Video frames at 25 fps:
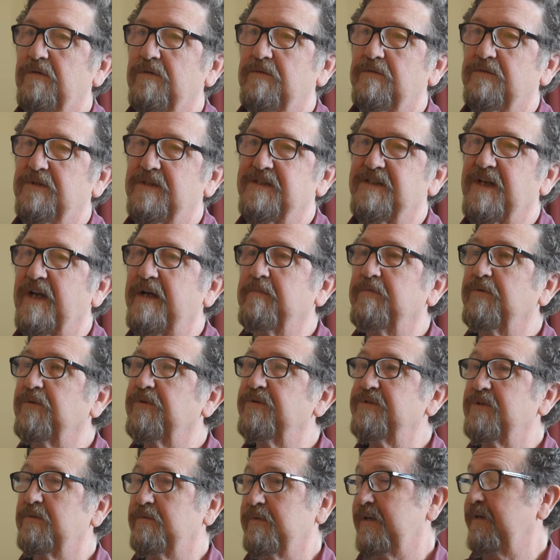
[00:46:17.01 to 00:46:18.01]

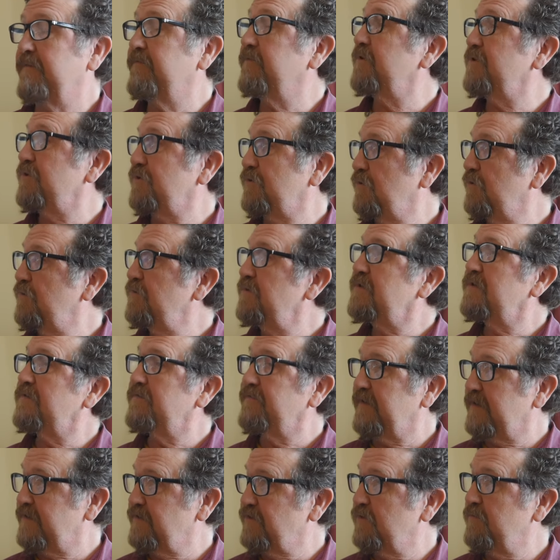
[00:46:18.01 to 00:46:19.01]
disciples or whatever, students of
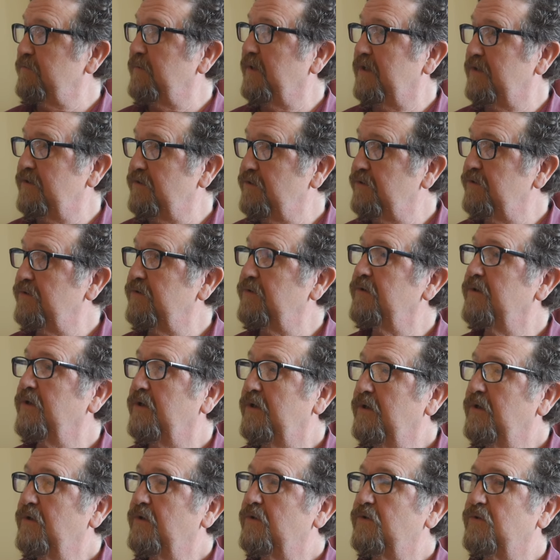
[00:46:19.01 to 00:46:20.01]
Vasubandhu,
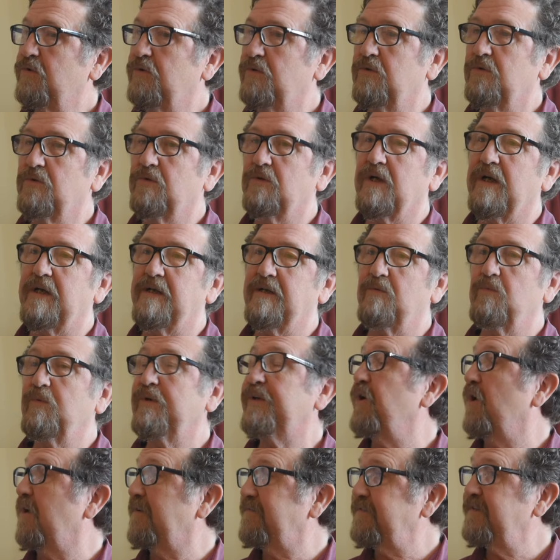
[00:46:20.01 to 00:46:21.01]
who kind of
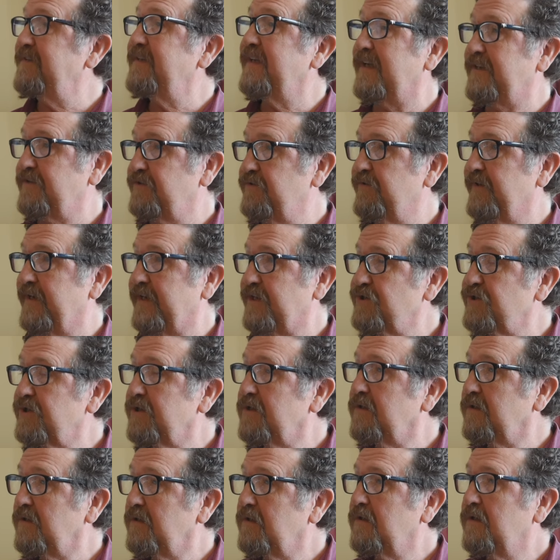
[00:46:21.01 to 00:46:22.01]
went off in that
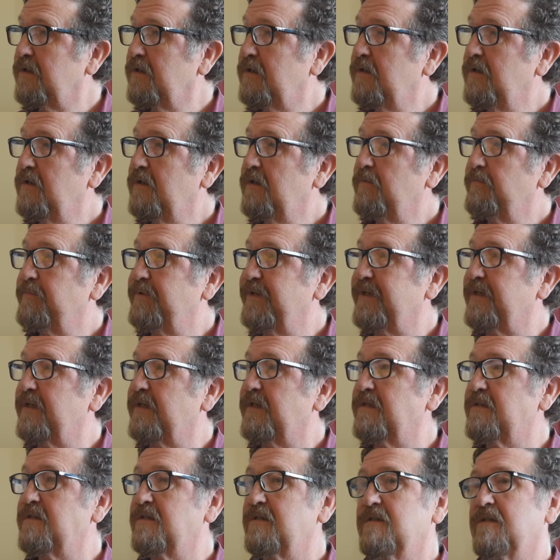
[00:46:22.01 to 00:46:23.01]
direction,
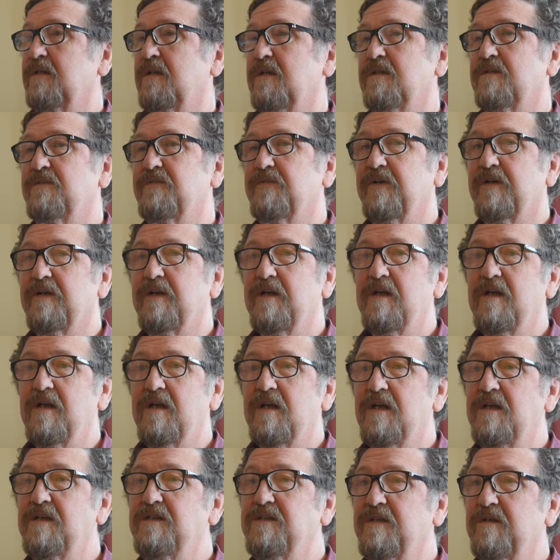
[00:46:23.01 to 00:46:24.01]
because it's very
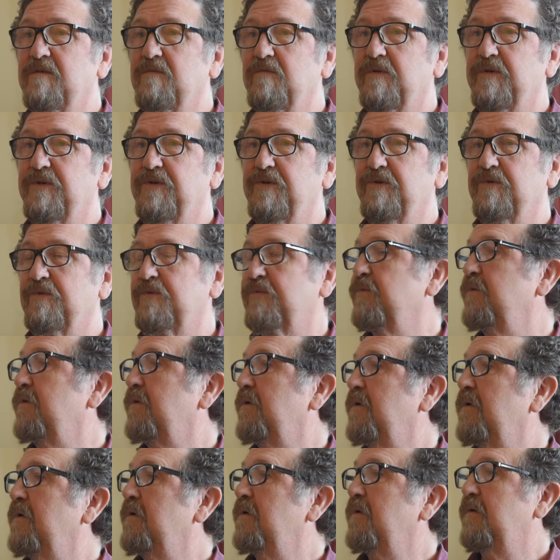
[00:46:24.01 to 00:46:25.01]
easy when you
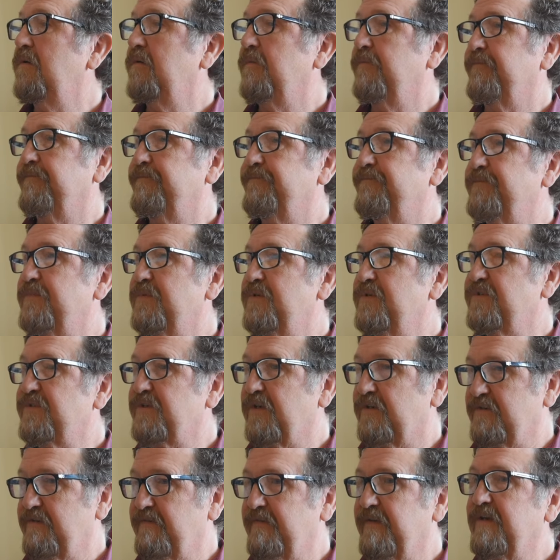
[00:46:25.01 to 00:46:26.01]

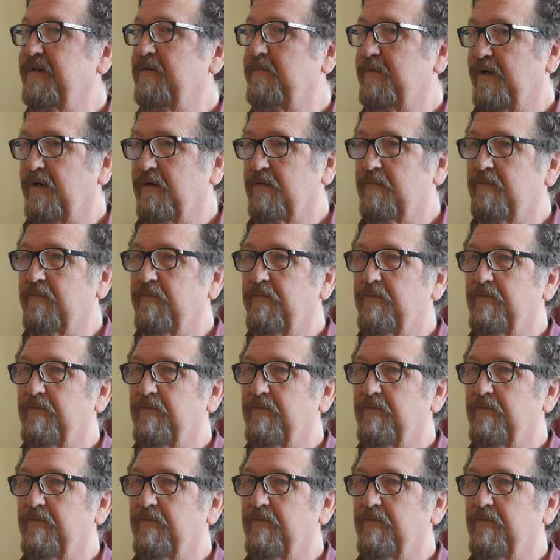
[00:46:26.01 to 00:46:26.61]
start to think about